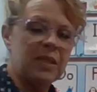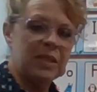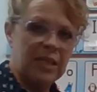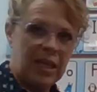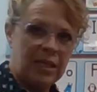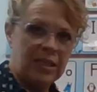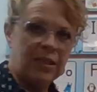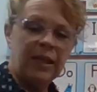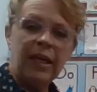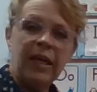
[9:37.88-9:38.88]
Sit.
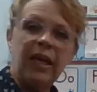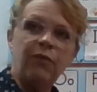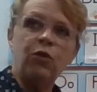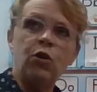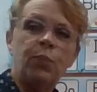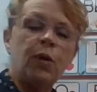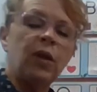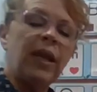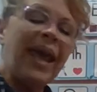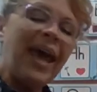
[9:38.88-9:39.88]
If you
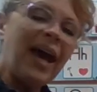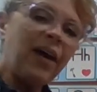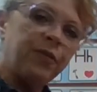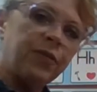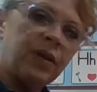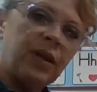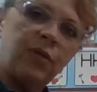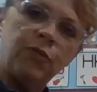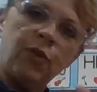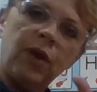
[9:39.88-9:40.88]
put F in
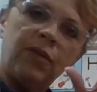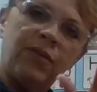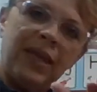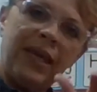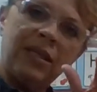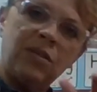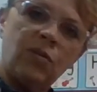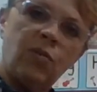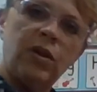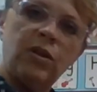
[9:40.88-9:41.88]
front of it,
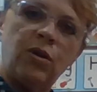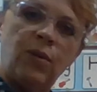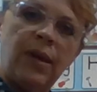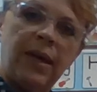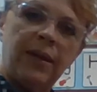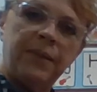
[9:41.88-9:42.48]
what do you get?